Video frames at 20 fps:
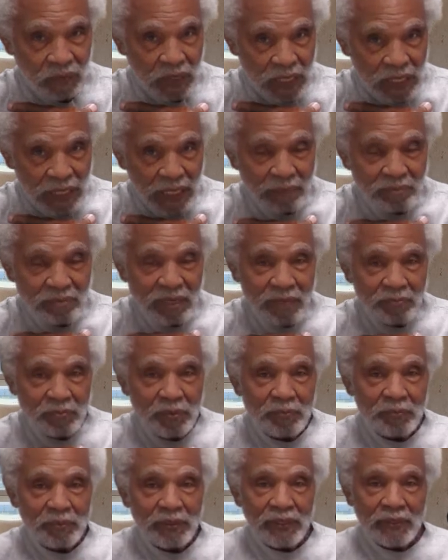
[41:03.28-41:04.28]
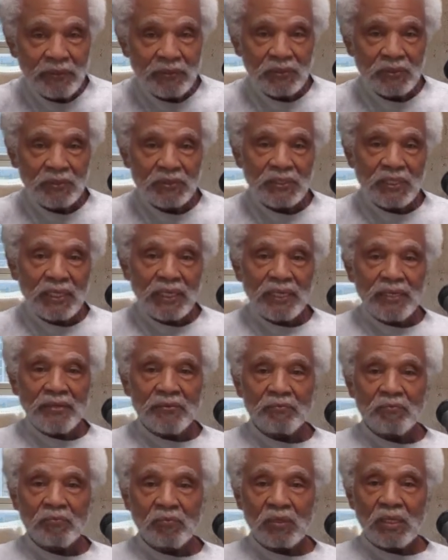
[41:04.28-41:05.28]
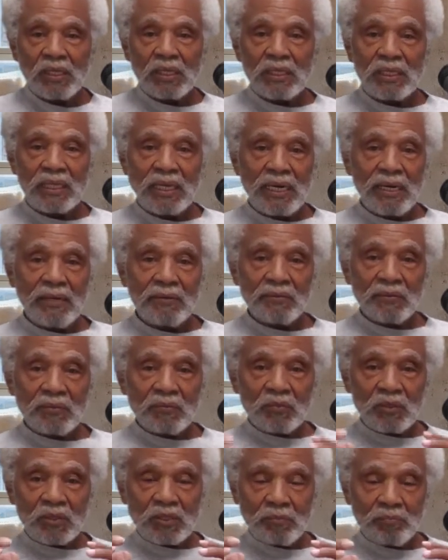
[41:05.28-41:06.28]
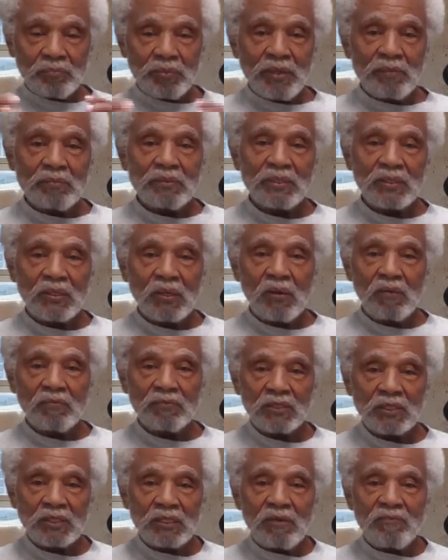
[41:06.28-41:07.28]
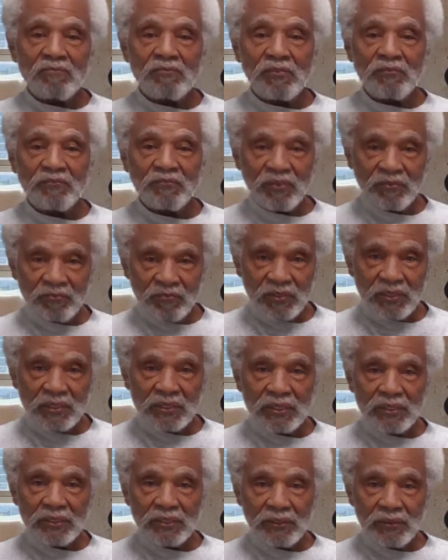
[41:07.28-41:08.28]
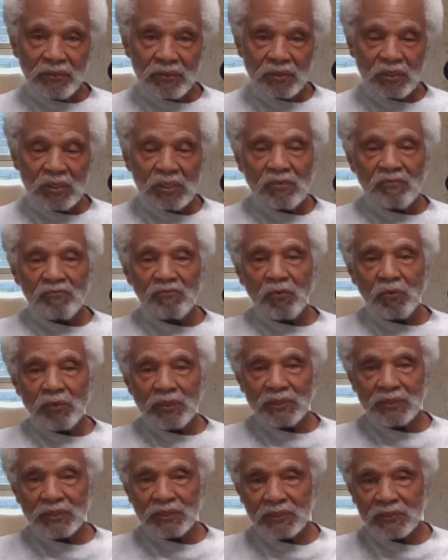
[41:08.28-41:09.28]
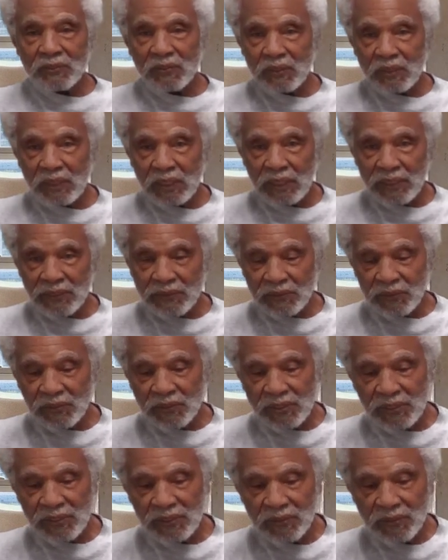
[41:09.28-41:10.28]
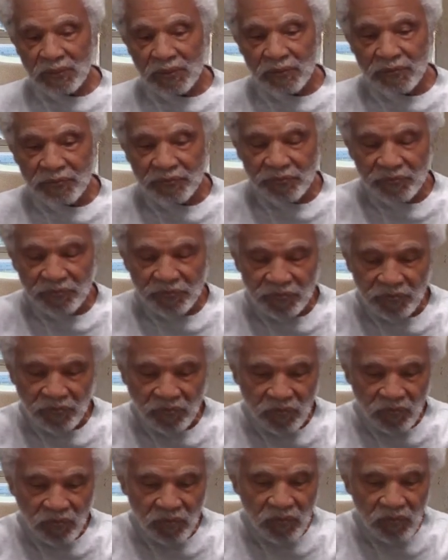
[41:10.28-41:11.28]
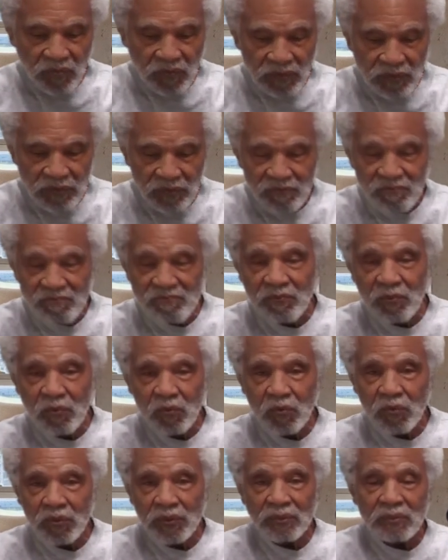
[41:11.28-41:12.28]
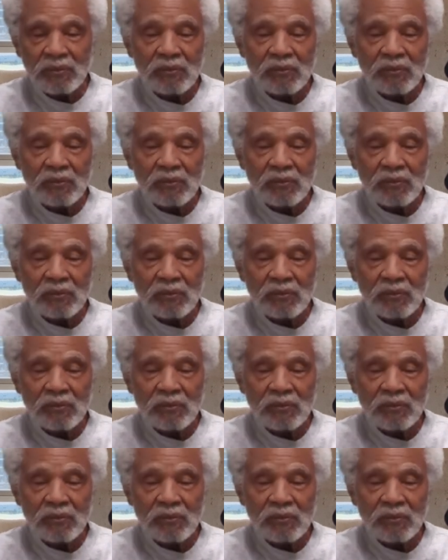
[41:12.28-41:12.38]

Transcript: I'm not prepared to say that I was in public office for 50 years, 46 in the legislature, 4